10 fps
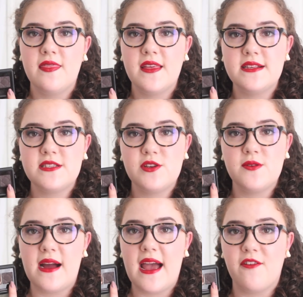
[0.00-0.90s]
These two
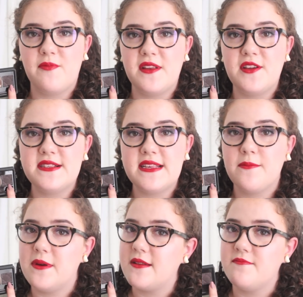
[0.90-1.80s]
I have been
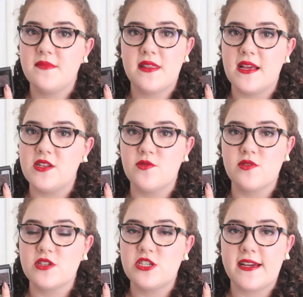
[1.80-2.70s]
using, but they don't
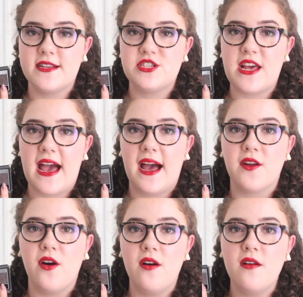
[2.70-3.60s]
look changed at
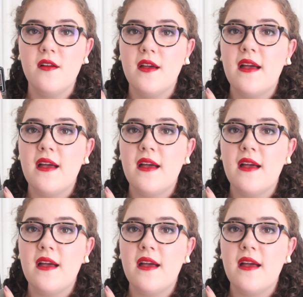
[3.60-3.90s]
all.